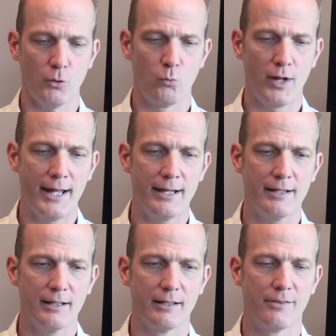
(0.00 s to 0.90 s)

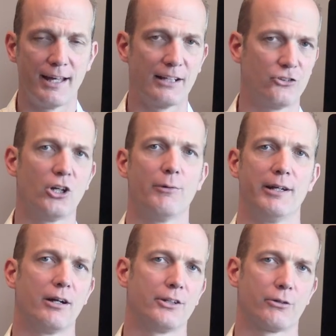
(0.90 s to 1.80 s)
When that's
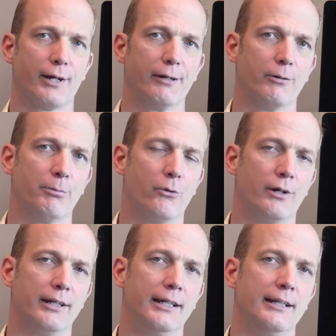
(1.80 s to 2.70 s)
showing on your credit
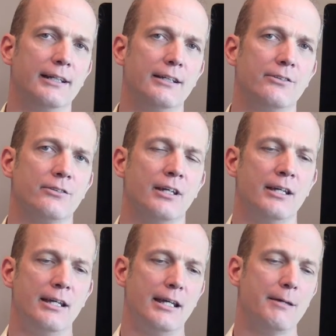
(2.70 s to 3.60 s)
report, it is
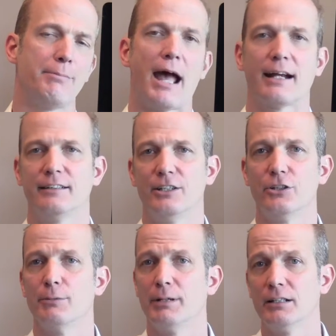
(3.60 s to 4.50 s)
impacting
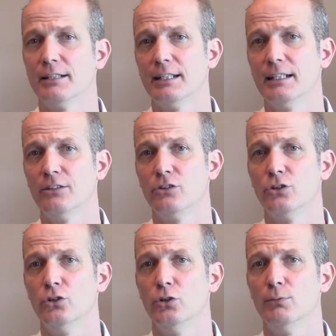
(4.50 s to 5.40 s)
your ability
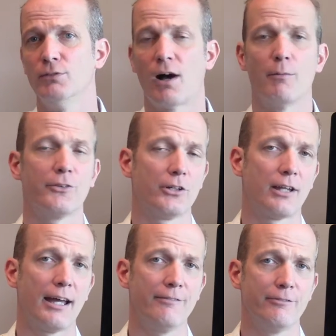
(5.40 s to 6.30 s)
to move on with your
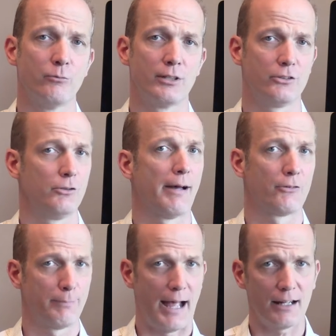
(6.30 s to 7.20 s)
life once you
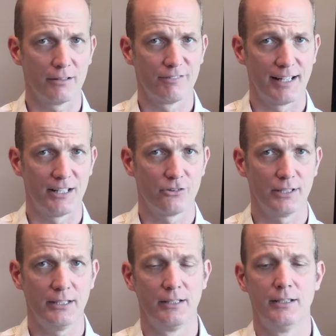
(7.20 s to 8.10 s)
bounce back
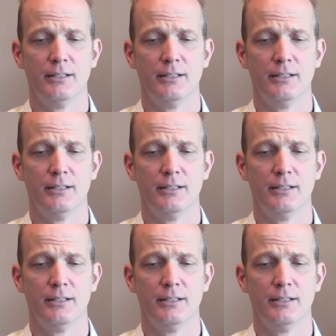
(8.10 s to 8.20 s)
financially.